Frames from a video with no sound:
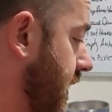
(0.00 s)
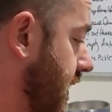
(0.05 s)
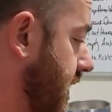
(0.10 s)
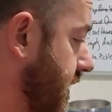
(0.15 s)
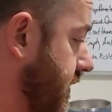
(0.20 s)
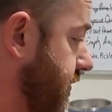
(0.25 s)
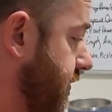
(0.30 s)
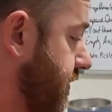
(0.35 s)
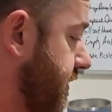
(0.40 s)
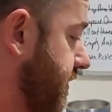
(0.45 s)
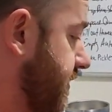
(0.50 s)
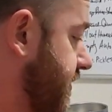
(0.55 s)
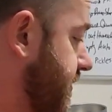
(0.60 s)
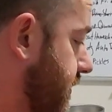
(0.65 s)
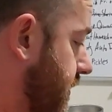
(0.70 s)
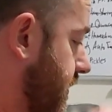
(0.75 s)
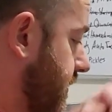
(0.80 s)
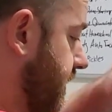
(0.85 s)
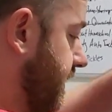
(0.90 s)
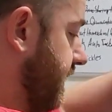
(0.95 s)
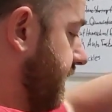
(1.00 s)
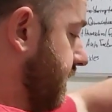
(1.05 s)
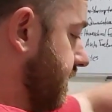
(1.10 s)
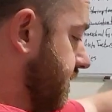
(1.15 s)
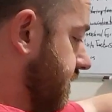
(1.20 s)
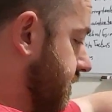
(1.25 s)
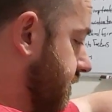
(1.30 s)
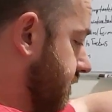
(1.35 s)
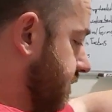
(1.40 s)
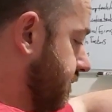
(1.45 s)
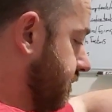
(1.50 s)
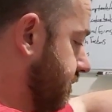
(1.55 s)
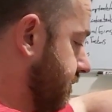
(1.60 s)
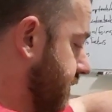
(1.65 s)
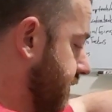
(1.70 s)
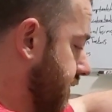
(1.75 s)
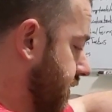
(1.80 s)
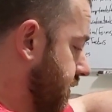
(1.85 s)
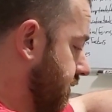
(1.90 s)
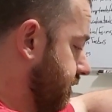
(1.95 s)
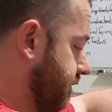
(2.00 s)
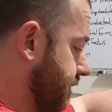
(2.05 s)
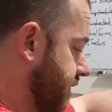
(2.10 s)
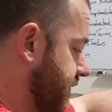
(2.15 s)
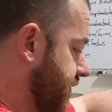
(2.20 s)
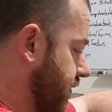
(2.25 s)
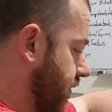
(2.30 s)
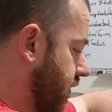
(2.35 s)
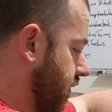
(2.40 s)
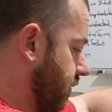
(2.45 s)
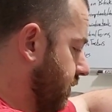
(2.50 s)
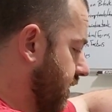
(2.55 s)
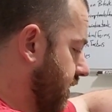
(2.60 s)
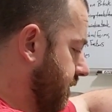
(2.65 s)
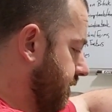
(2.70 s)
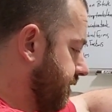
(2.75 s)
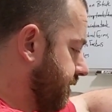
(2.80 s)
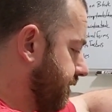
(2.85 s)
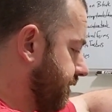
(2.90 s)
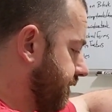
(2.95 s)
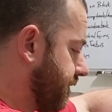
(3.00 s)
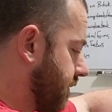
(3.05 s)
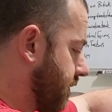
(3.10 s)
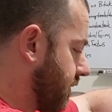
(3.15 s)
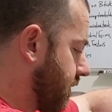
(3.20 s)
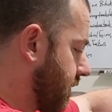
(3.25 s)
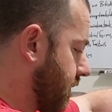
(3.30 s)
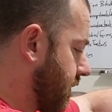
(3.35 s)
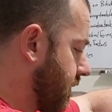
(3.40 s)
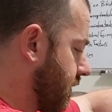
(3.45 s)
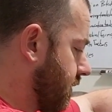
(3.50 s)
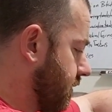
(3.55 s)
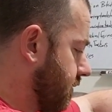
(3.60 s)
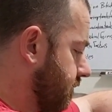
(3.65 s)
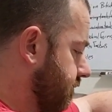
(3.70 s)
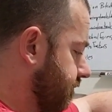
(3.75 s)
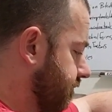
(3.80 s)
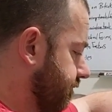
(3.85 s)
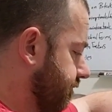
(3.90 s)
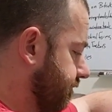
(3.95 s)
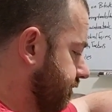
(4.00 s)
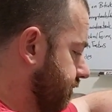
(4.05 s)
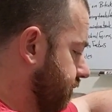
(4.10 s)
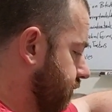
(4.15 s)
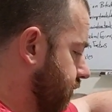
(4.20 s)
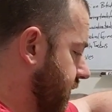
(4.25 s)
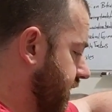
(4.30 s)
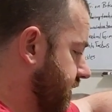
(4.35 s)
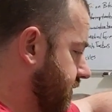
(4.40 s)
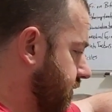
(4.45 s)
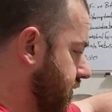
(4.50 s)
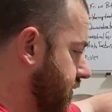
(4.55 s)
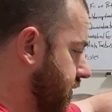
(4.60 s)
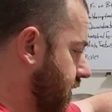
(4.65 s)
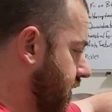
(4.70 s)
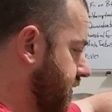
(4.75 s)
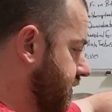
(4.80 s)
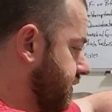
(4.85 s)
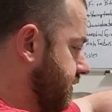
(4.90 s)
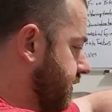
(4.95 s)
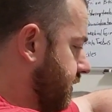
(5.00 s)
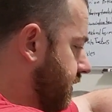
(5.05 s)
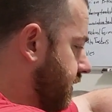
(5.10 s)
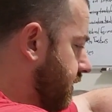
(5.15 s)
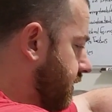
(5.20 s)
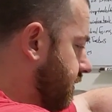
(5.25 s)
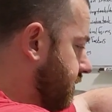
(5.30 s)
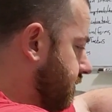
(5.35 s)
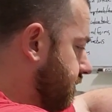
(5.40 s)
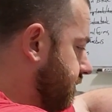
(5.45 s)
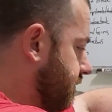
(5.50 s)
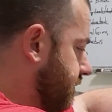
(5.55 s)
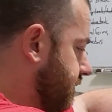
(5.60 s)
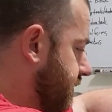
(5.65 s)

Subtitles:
and then you just stir these. Stir them up. Wait till they're all stirred.